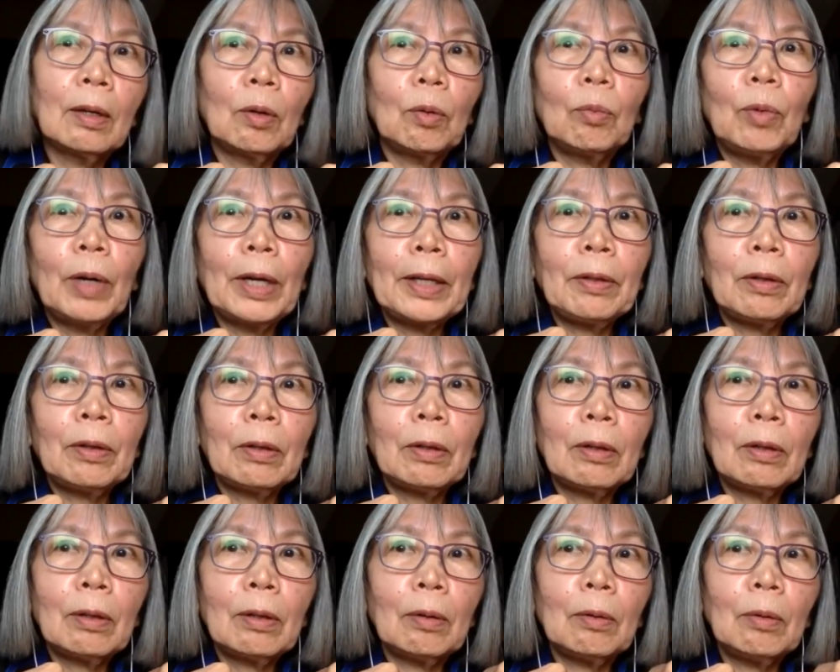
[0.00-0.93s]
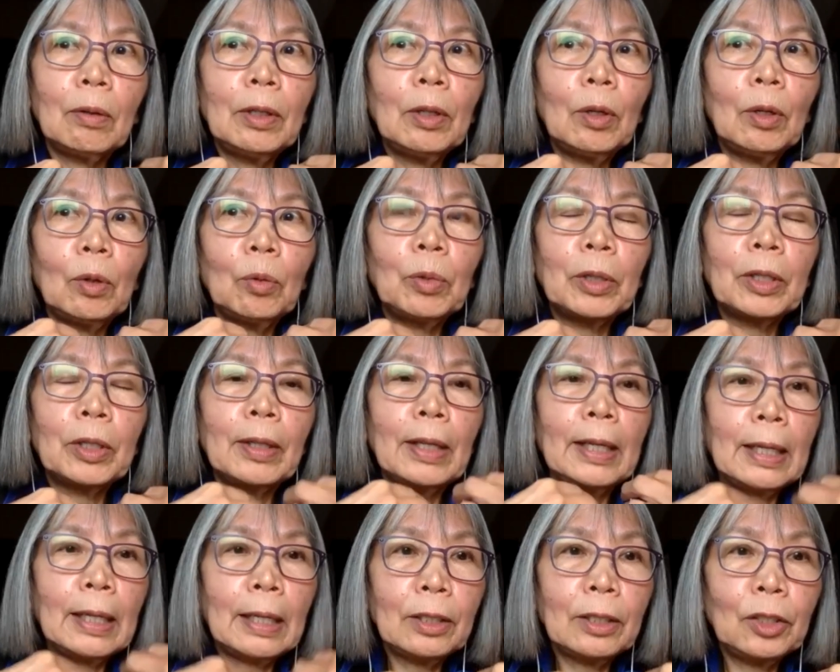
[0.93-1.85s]
whether you know we're
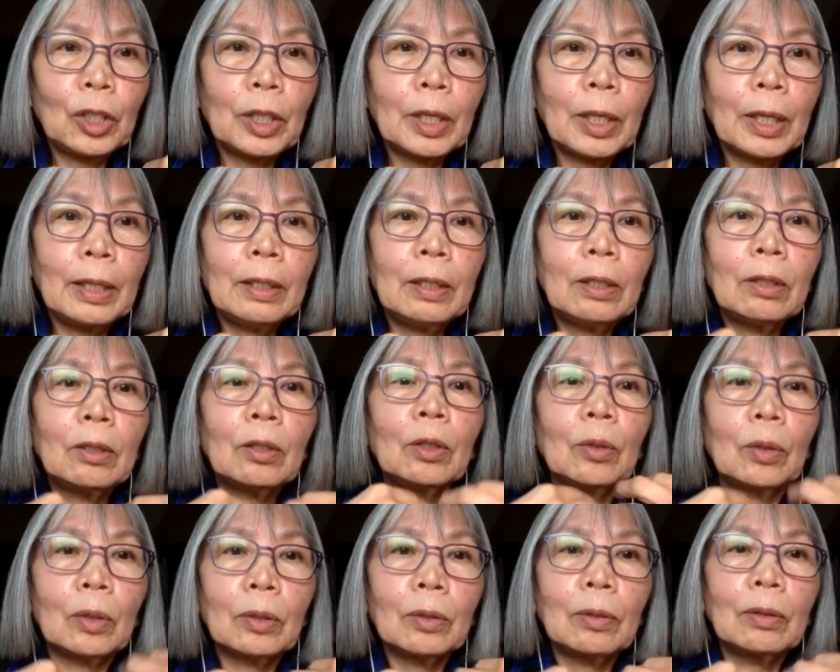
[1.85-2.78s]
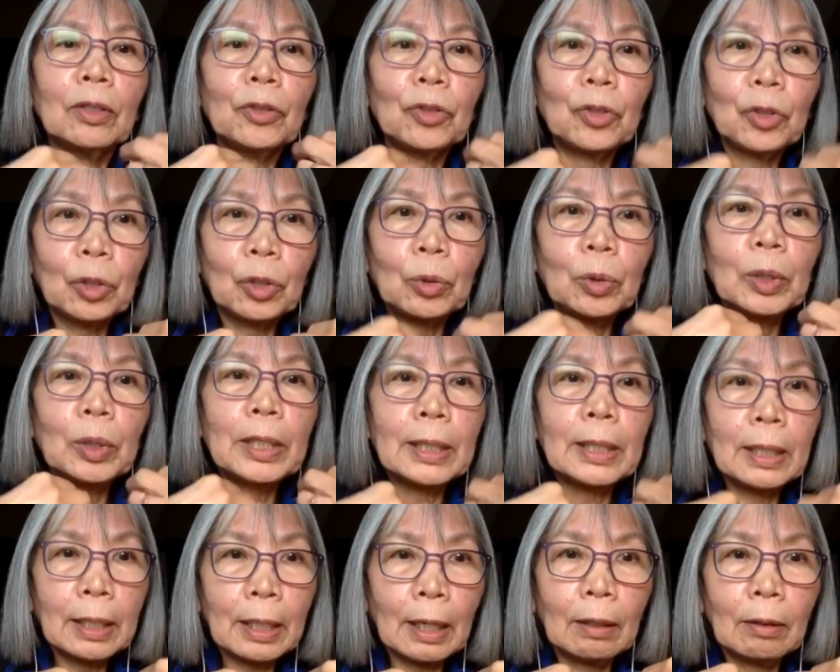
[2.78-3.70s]
the educator or the
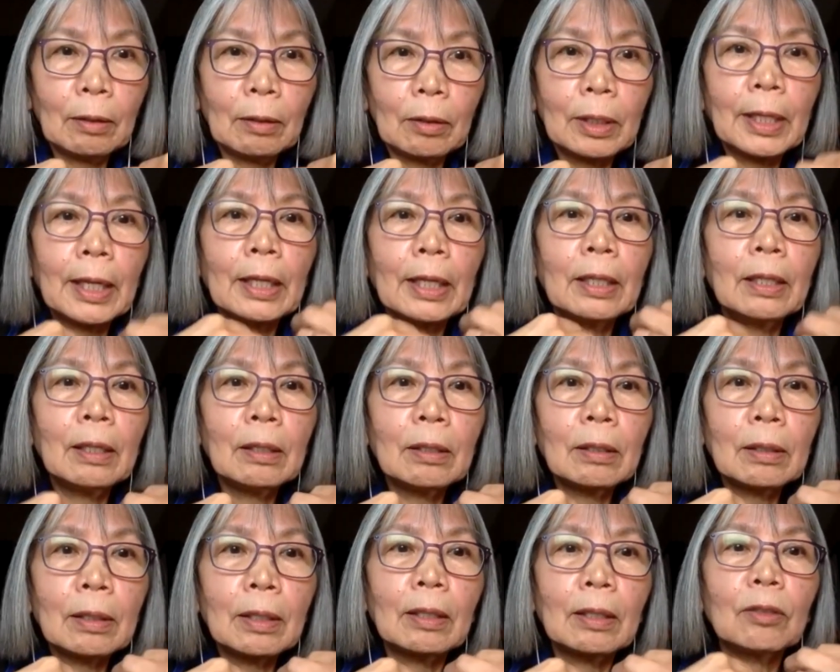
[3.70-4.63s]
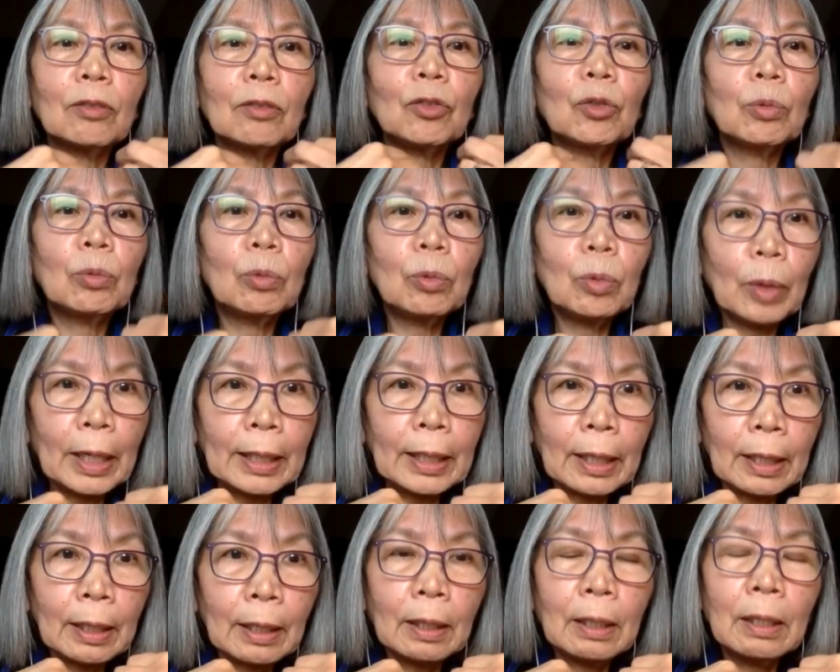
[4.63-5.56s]
storyteller getting ourselves
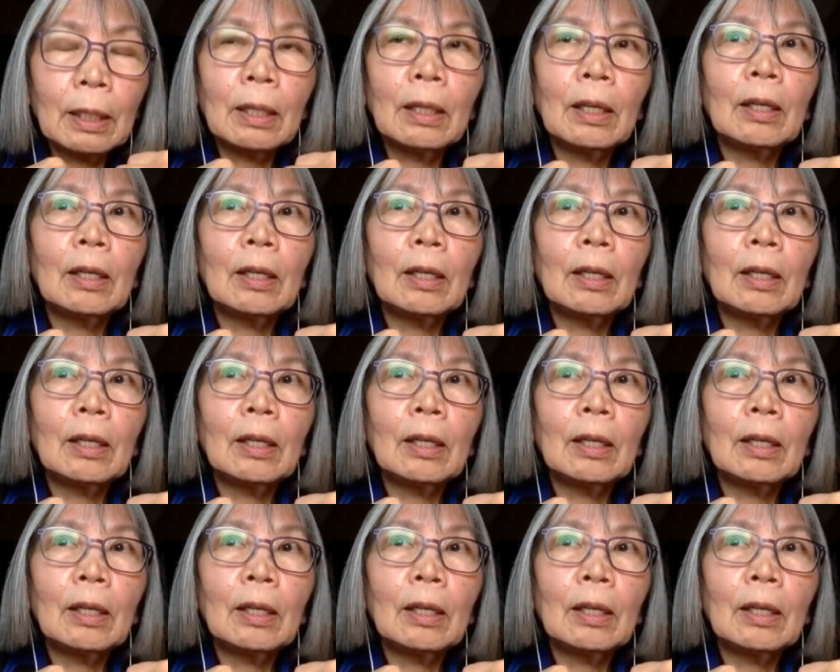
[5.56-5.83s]
ready